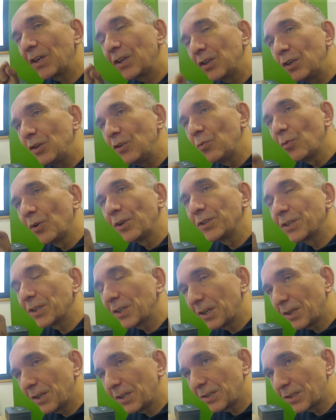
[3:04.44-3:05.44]
you want to
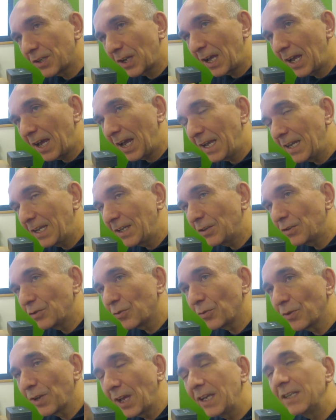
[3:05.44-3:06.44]
cast a
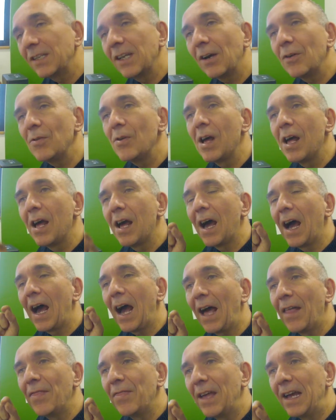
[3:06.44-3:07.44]
tornado,
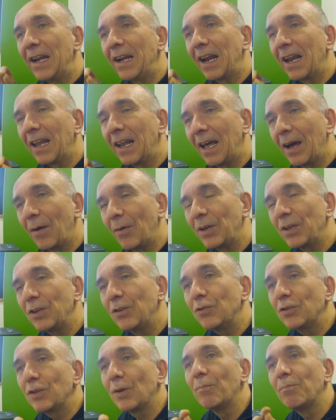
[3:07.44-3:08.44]
and then allowing
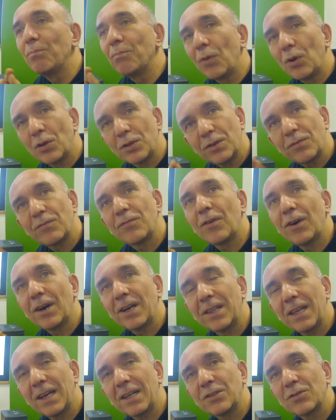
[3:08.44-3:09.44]
you to modify
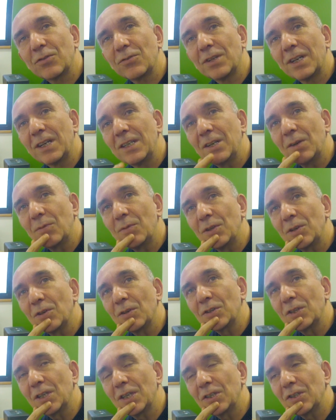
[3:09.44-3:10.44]
that tornado with your
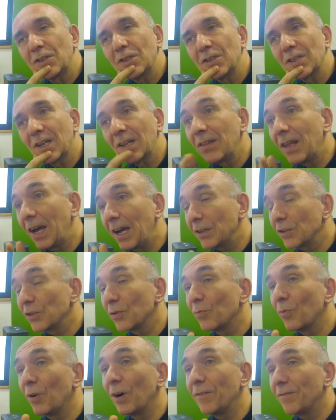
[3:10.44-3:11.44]
gestures. And that
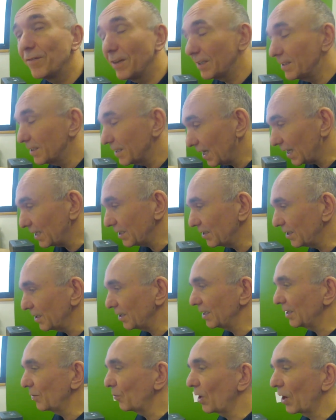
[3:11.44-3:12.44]
should work
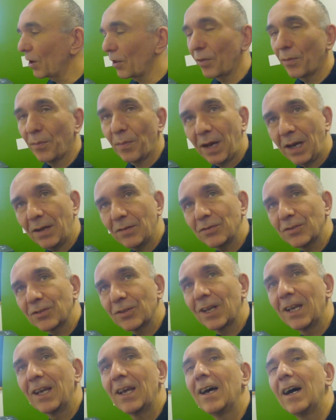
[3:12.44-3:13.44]
fantastically well on the mouse,
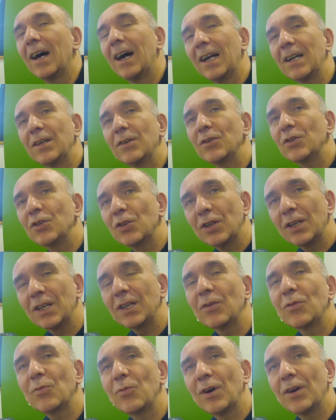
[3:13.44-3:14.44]
and it should
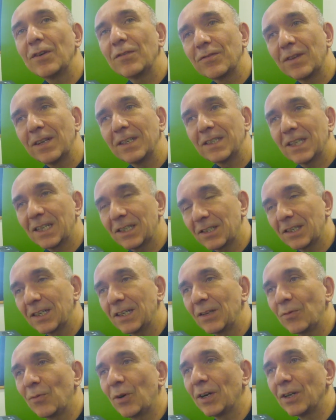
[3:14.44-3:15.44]
equally work
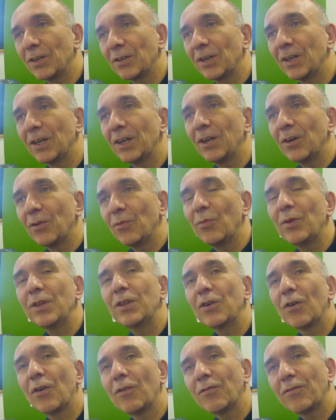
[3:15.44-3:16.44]
fantastically well with
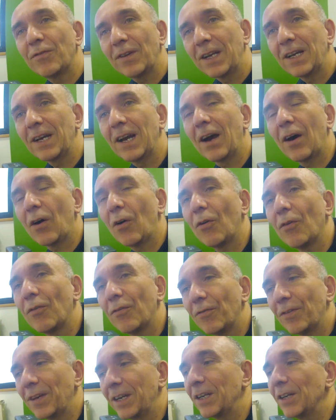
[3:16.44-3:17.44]
your finger or
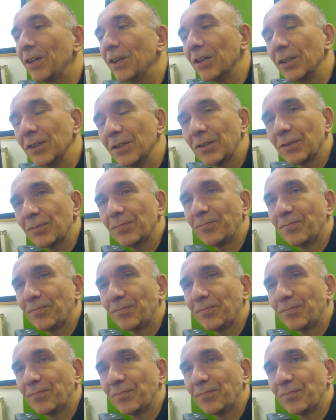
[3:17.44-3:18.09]
fingers.